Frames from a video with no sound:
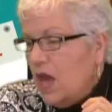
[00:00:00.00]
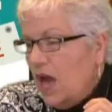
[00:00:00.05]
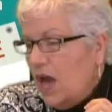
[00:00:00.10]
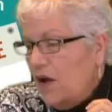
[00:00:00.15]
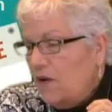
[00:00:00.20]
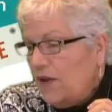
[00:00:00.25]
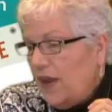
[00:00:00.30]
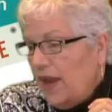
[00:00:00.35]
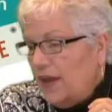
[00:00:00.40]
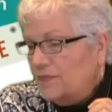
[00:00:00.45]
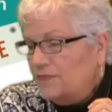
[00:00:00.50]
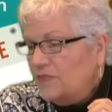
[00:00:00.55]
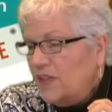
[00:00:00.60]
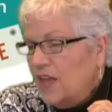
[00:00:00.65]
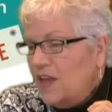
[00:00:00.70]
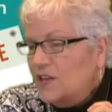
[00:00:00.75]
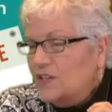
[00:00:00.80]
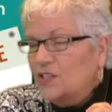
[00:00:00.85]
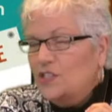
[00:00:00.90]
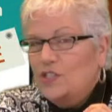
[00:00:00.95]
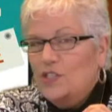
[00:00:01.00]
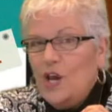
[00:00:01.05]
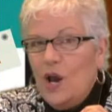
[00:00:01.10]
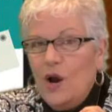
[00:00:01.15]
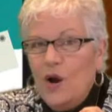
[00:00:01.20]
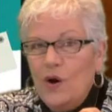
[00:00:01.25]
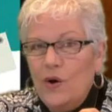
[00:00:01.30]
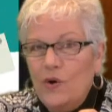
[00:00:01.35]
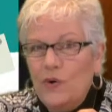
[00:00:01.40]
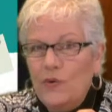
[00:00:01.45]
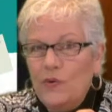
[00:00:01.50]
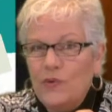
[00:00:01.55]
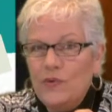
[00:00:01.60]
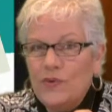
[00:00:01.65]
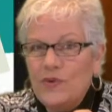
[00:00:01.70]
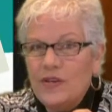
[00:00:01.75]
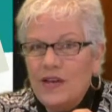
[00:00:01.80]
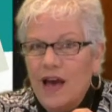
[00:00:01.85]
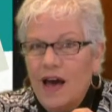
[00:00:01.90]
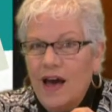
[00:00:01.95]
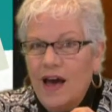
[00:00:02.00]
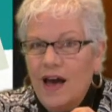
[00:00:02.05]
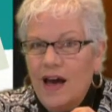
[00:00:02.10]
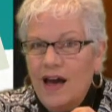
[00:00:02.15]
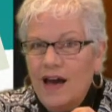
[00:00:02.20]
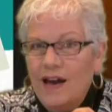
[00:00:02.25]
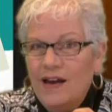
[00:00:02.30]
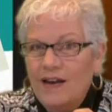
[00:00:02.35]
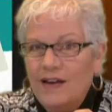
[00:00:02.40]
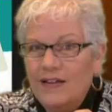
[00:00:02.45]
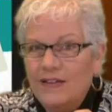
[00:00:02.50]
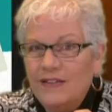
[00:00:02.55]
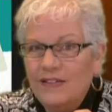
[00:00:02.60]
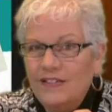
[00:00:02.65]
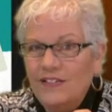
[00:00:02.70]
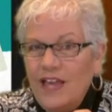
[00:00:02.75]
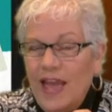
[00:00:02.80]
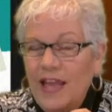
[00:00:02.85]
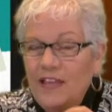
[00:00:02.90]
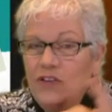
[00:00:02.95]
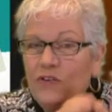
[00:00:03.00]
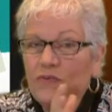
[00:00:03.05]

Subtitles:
Okay, so and